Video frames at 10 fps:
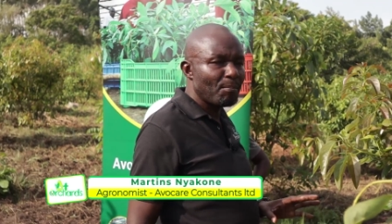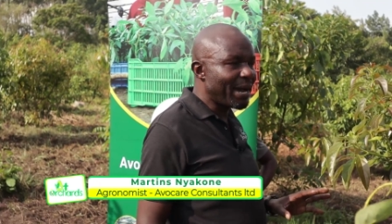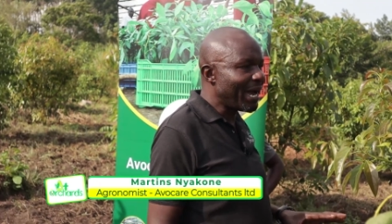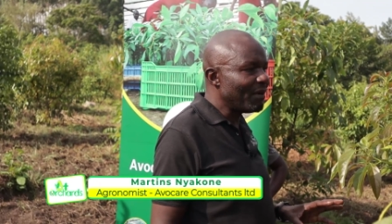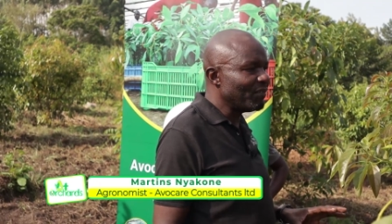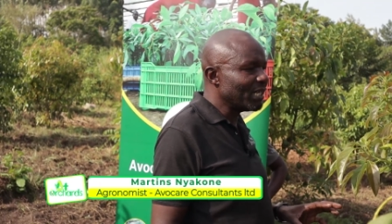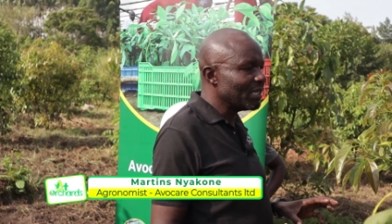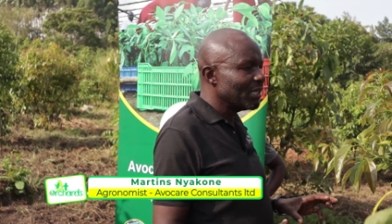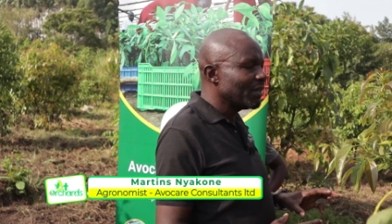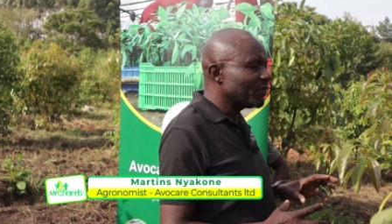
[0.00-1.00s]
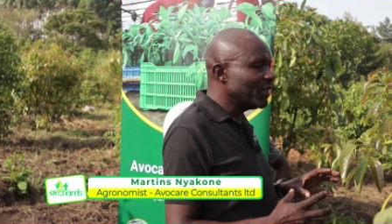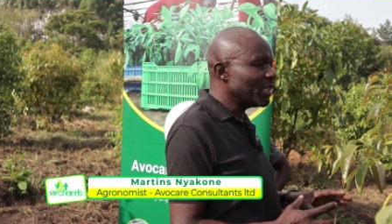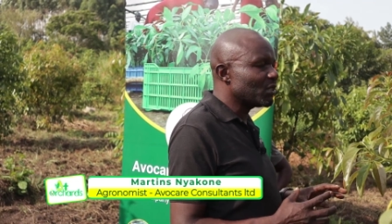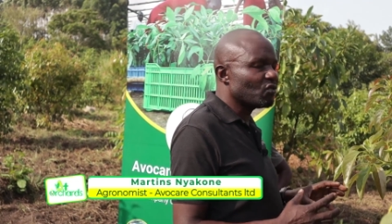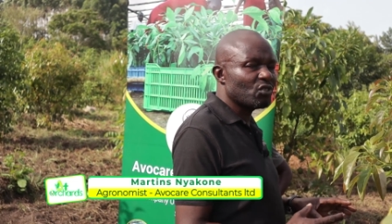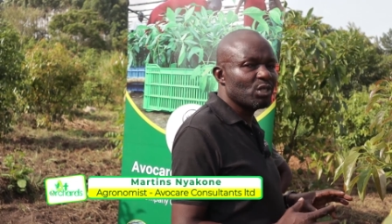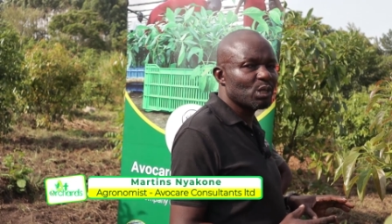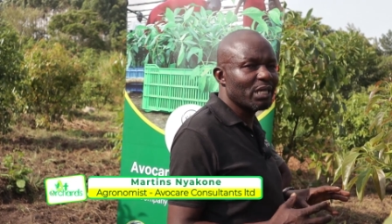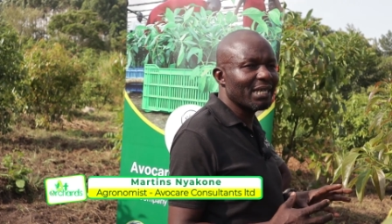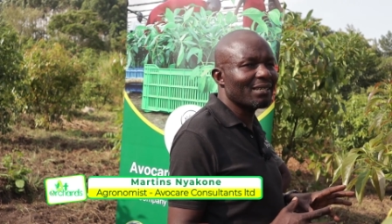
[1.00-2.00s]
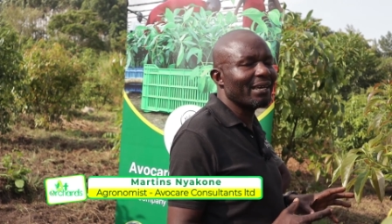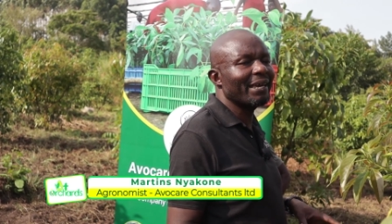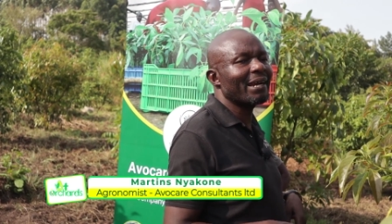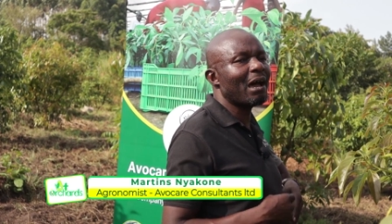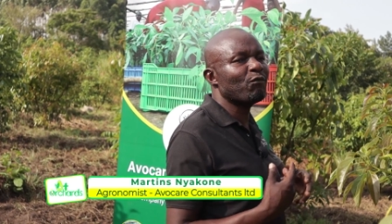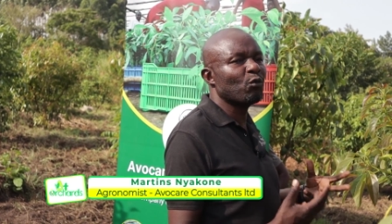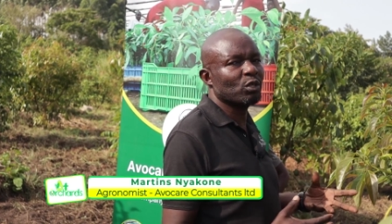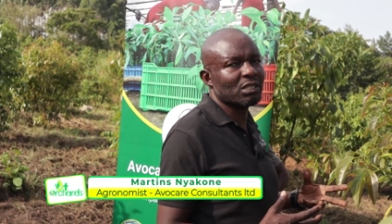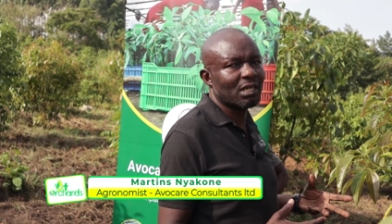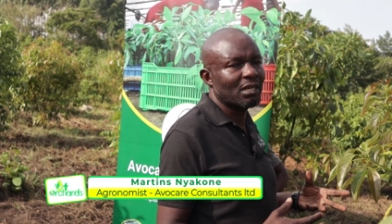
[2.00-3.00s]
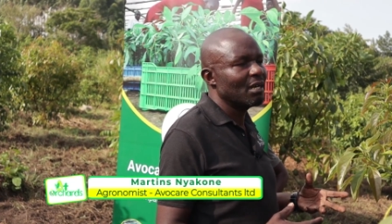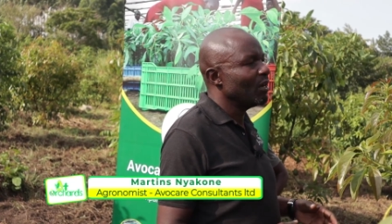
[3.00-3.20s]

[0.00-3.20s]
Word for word: by having these trees get enough water.